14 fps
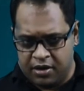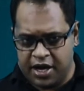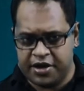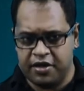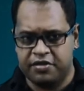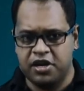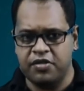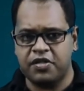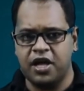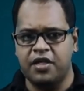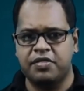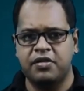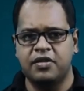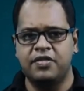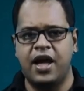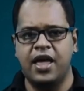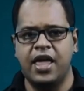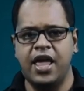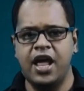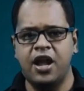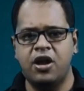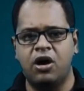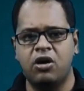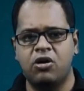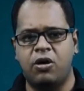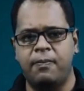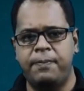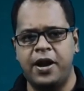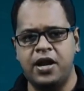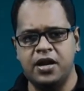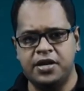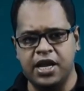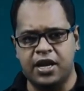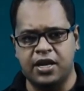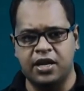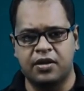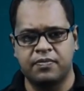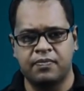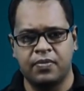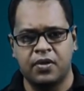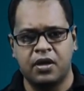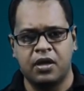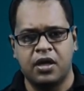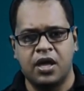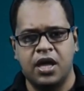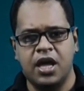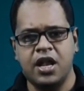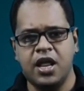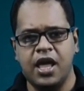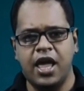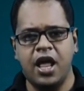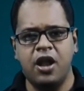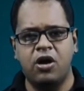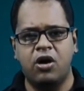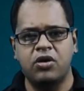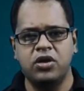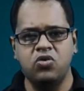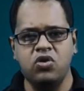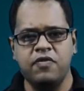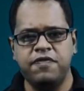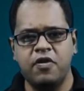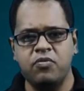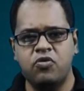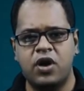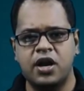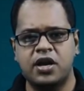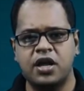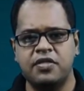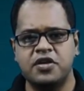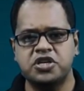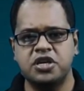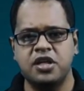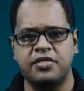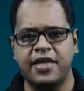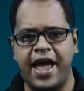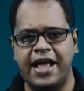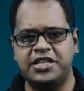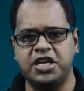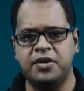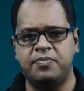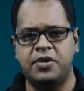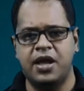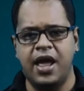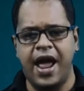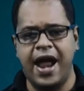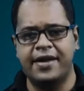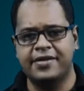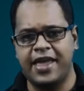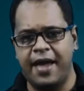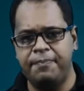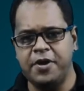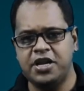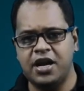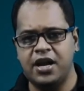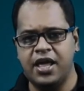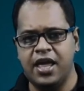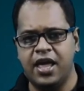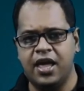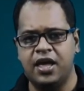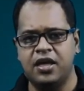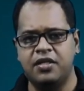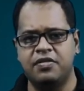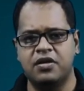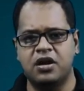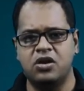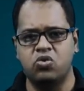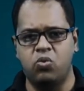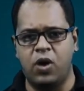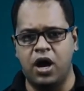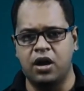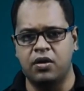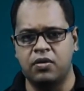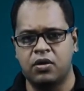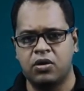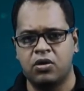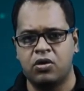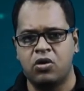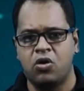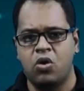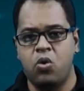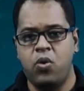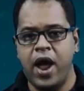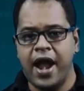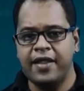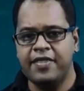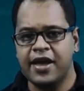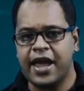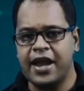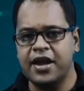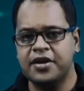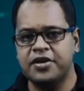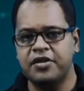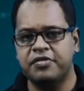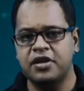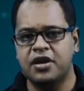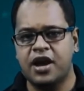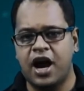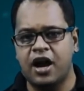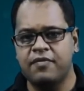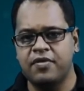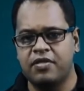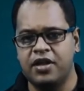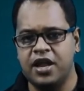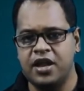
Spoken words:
Let us discuss the A law compending technique. In A law, uniform quantization is achieved at capital A is equal to 1, where the characteristic curve is